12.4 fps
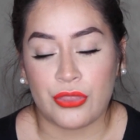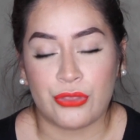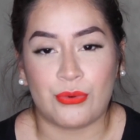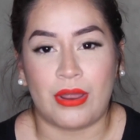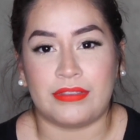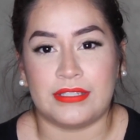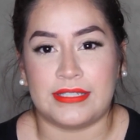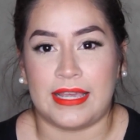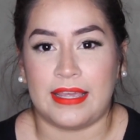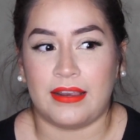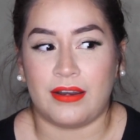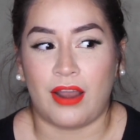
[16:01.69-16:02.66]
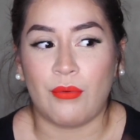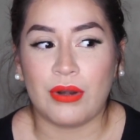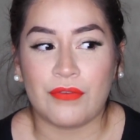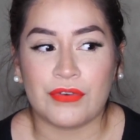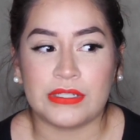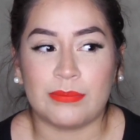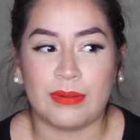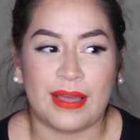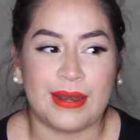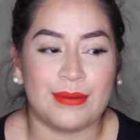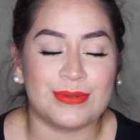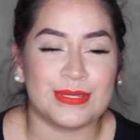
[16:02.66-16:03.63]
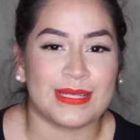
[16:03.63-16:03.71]
throughout the day. Now, when I first applied it,
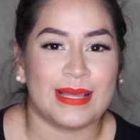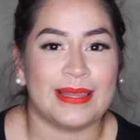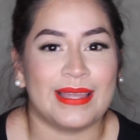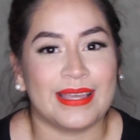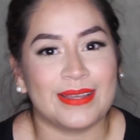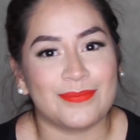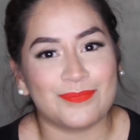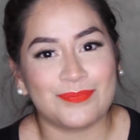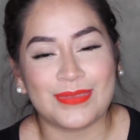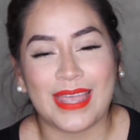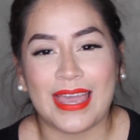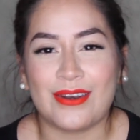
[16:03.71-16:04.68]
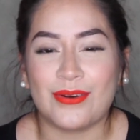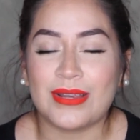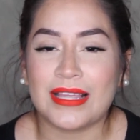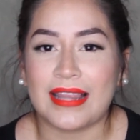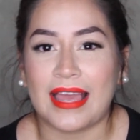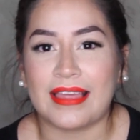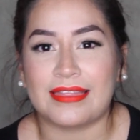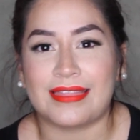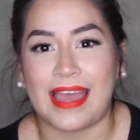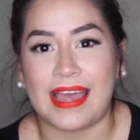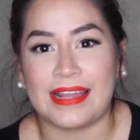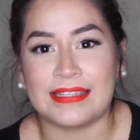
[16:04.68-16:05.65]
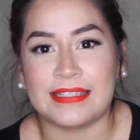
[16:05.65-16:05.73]
I was just kind of like, I don't really like
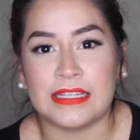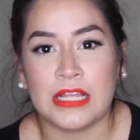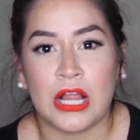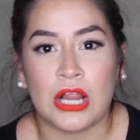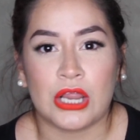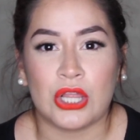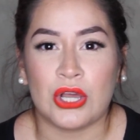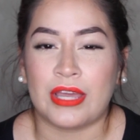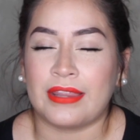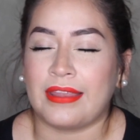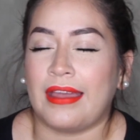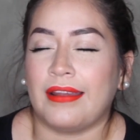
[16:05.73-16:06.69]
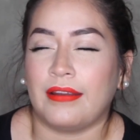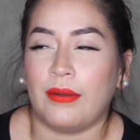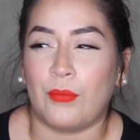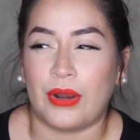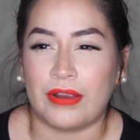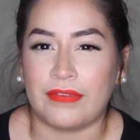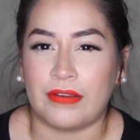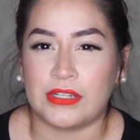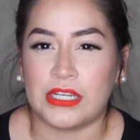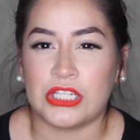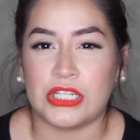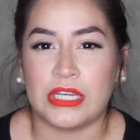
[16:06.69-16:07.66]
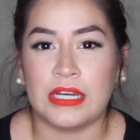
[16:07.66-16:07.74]
that look that I'm wearing
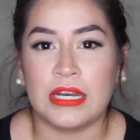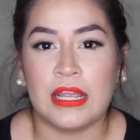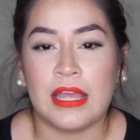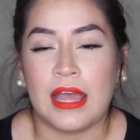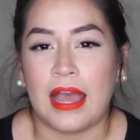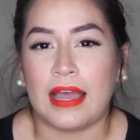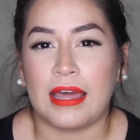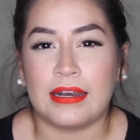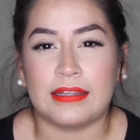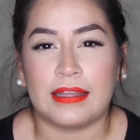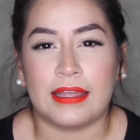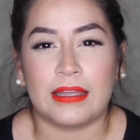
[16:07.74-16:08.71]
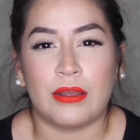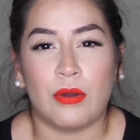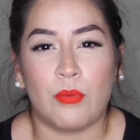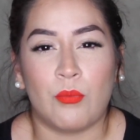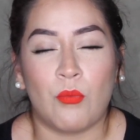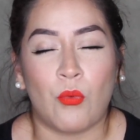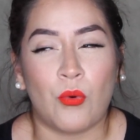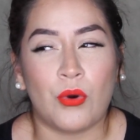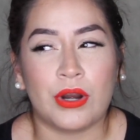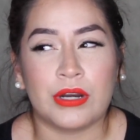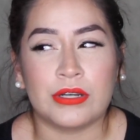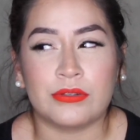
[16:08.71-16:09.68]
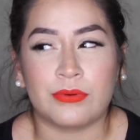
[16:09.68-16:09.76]
foundation. I kind of like
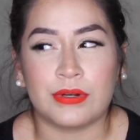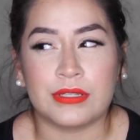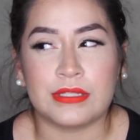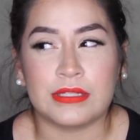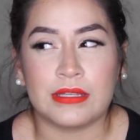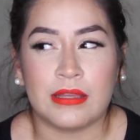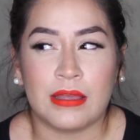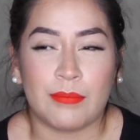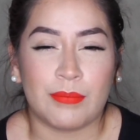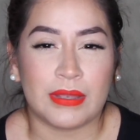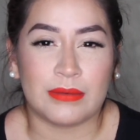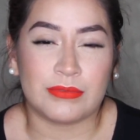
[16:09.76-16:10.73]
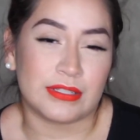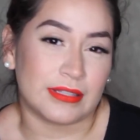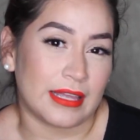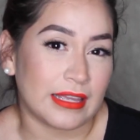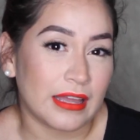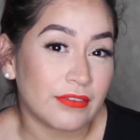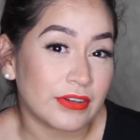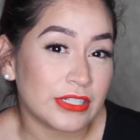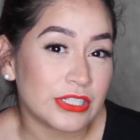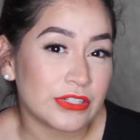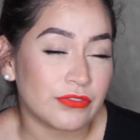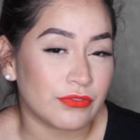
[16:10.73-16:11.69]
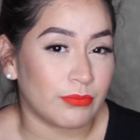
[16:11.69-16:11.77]
more towards medium to light
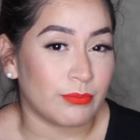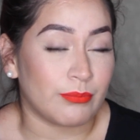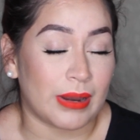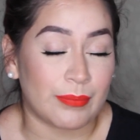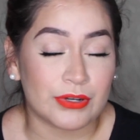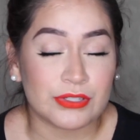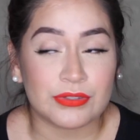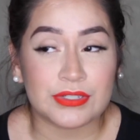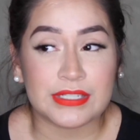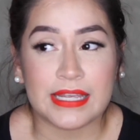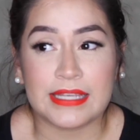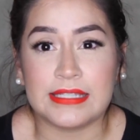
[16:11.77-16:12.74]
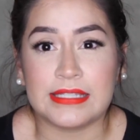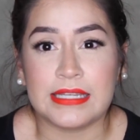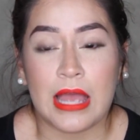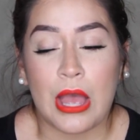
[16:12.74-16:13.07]
coverage, my personal taste.